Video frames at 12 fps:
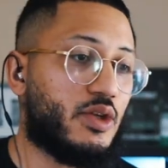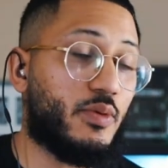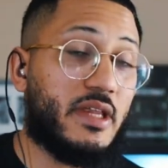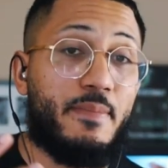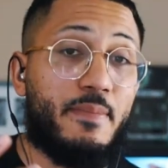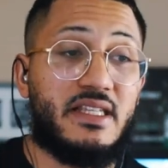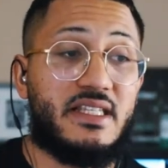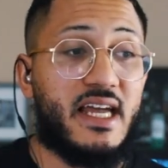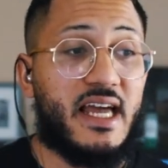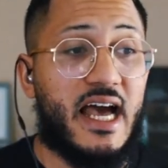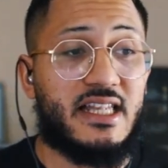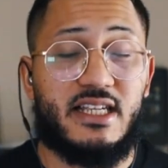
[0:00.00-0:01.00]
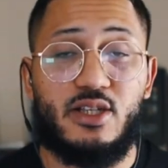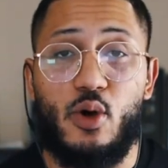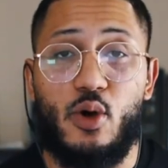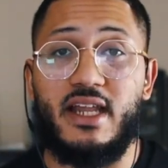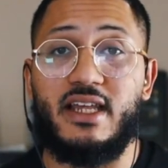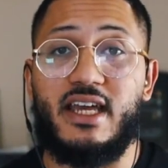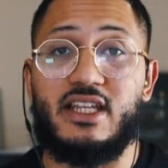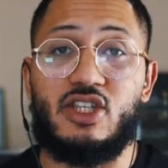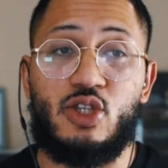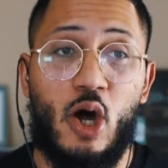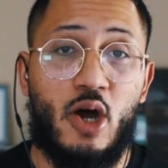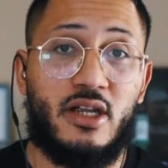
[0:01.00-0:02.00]
So with that being said, guys, let's go ahead and get
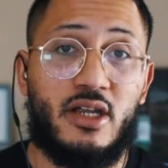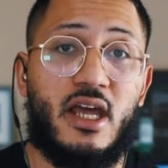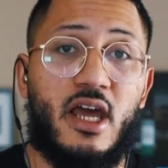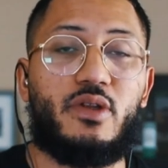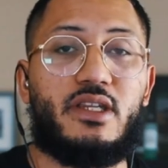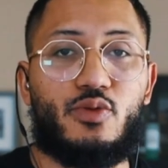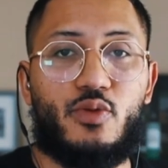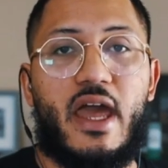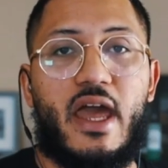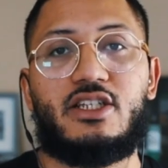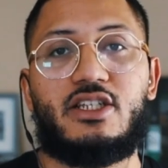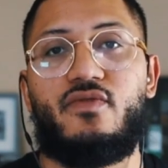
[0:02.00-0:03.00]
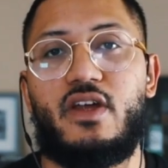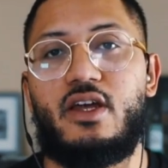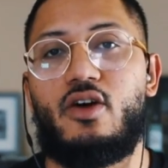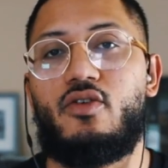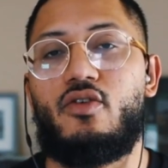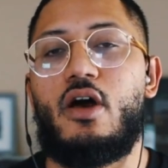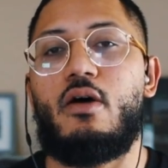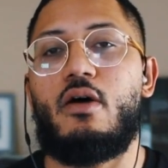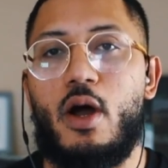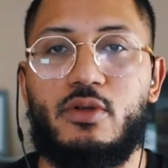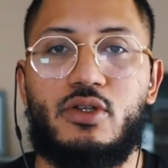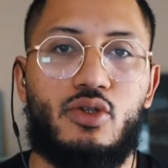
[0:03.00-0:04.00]
started with this reaction video,
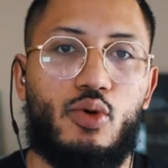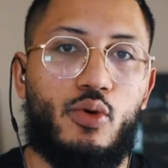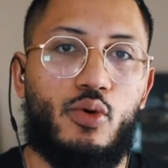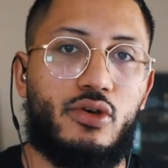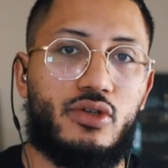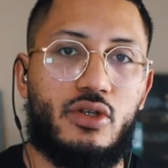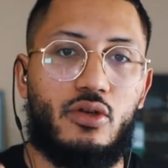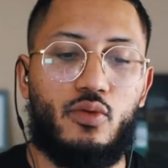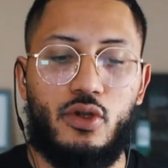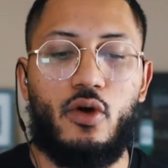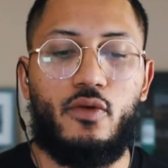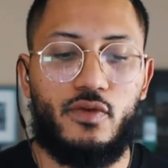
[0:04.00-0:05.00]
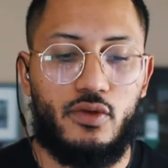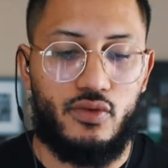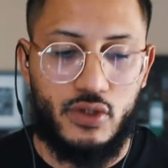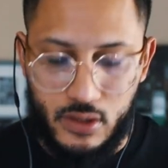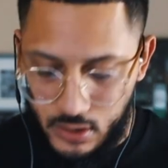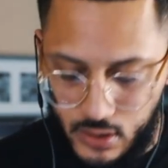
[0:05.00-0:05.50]
barber tutorials with no views.